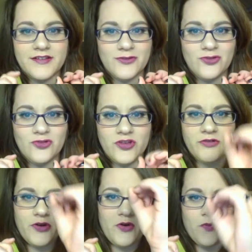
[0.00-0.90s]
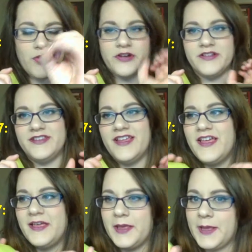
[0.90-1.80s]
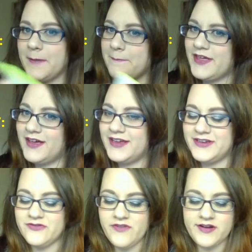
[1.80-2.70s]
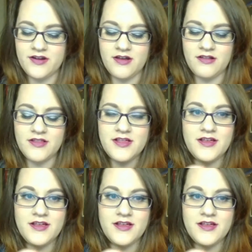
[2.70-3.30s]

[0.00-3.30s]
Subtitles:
0 words. Yep, I didn't write at all.